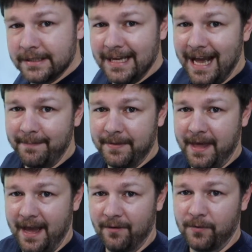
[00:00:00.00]
the top of
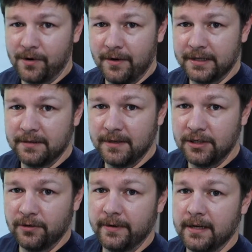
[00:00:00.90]
that, we're going to be
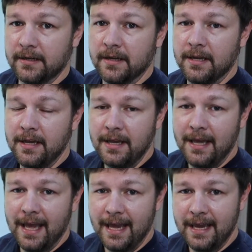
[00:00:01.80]
doing
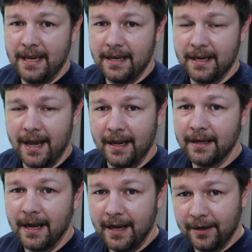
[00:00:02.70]

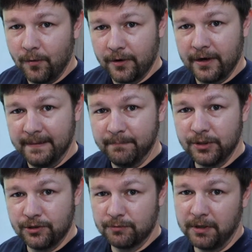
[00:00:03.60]
I ordered a
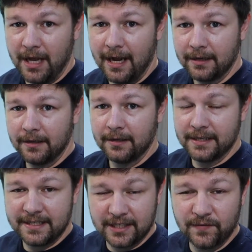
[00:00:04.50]
butcher's block, a
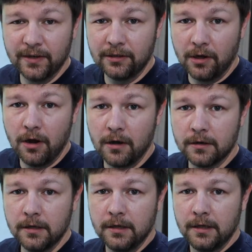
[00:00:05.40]
6-foot
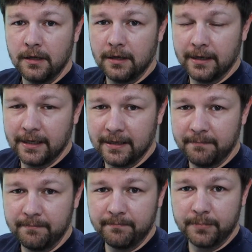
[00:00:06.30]
long
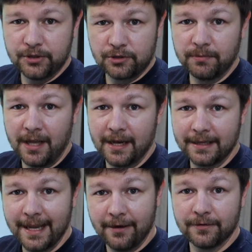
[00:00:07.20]
butcher's
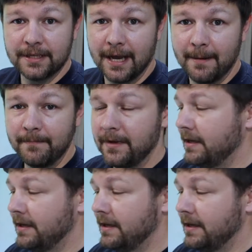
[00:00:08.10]
block countertop,